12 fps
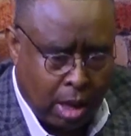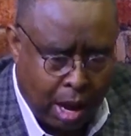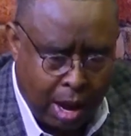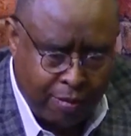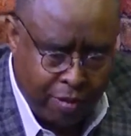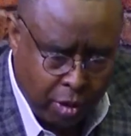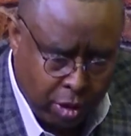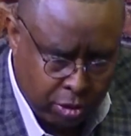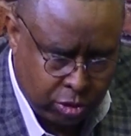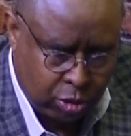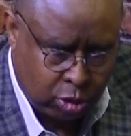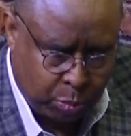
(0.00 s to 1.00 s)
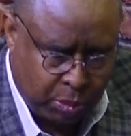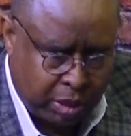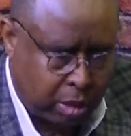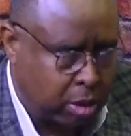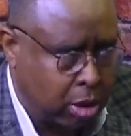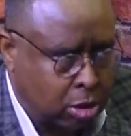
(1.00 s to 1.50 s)
I've heard you speak
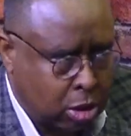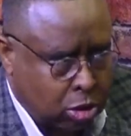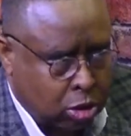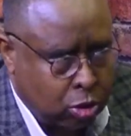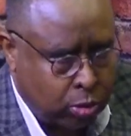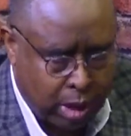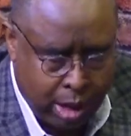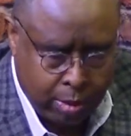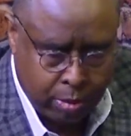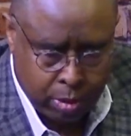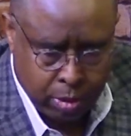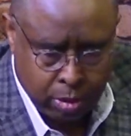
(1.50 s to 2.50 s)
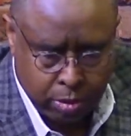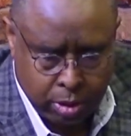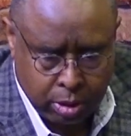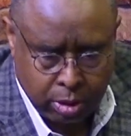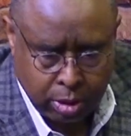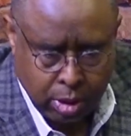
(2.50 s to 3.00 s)
of this because you and I were
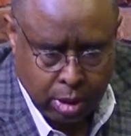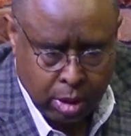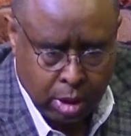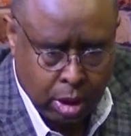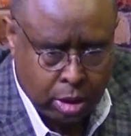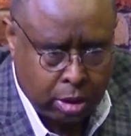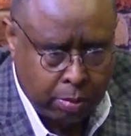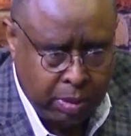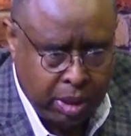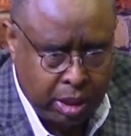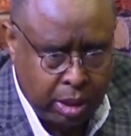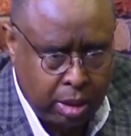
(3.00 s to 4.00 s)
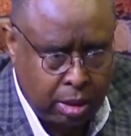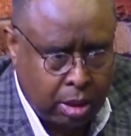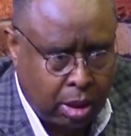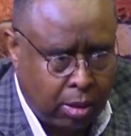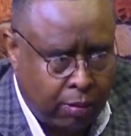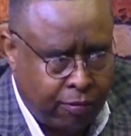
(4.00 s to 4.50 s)
on a committee
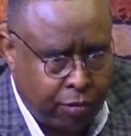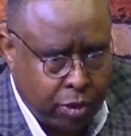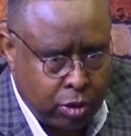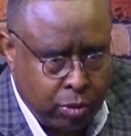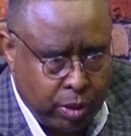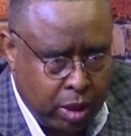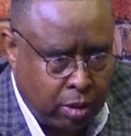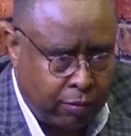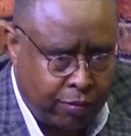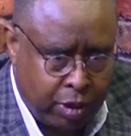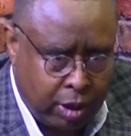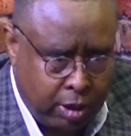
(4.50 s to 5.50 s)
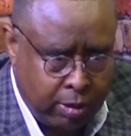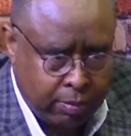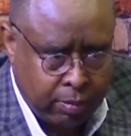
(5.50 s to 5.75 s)
for UNLV